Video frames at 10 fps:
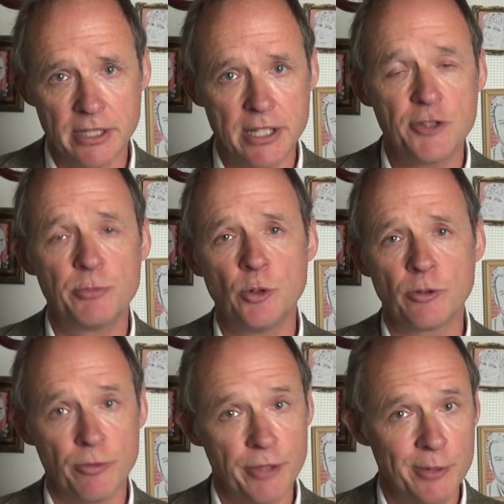This book,
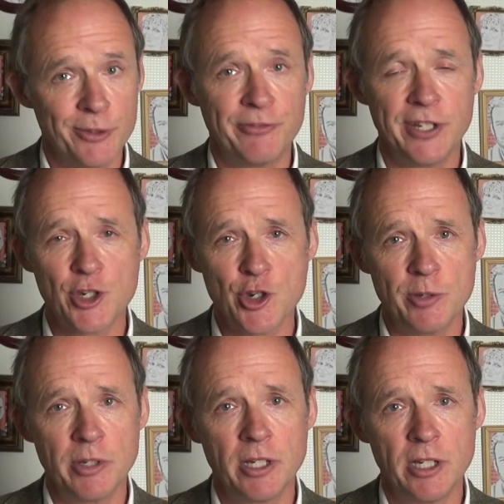although it's
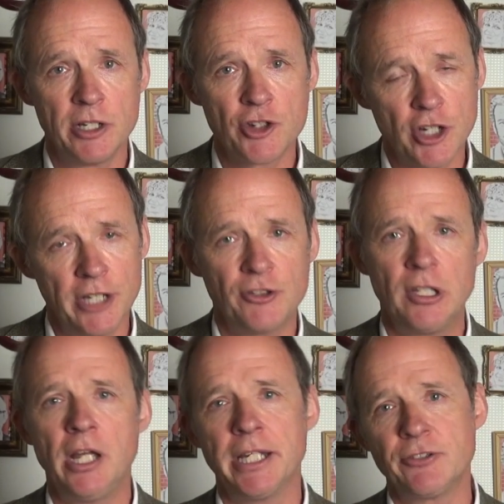fiction, shines a
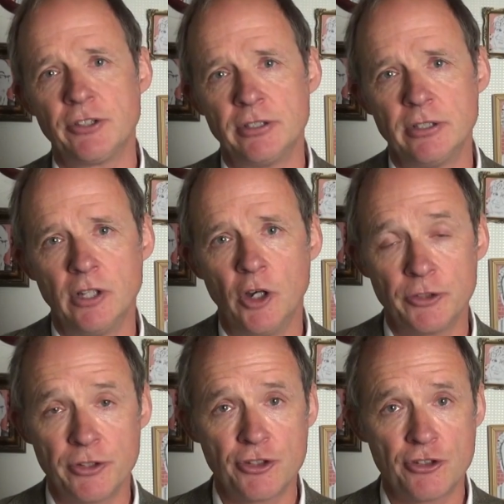light
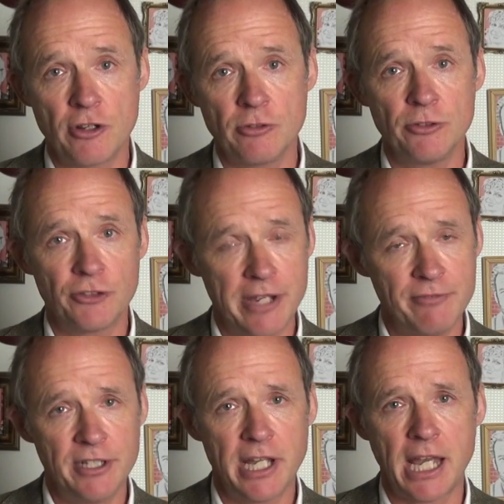onto the struggles
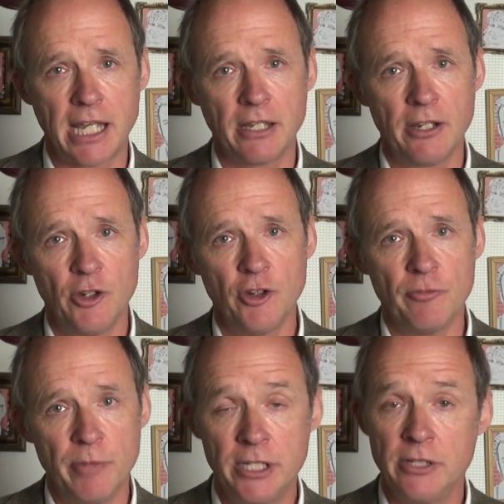every day
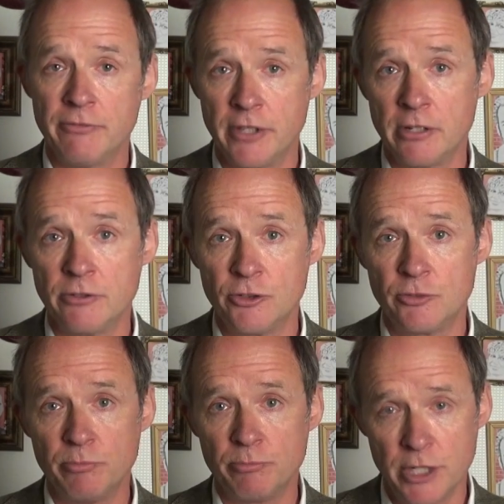of many of those
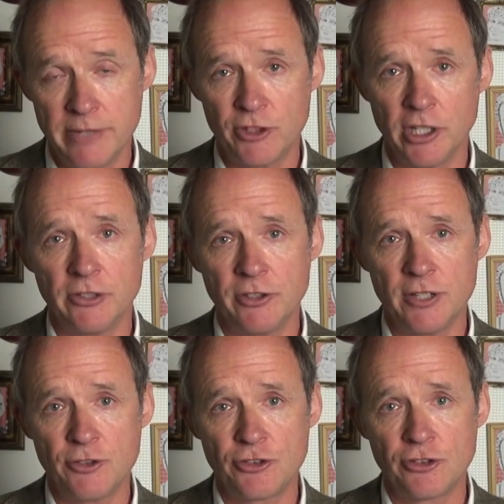brave
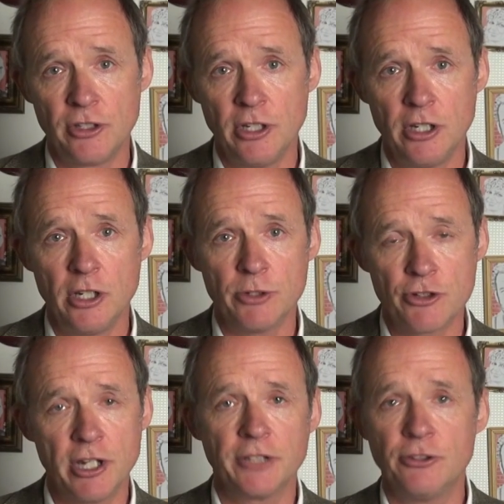scientists who are
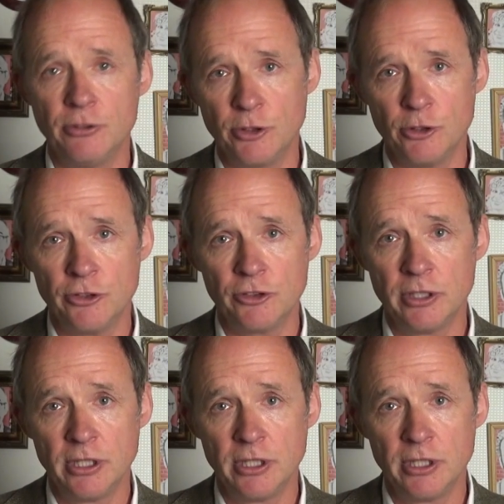trying to do good,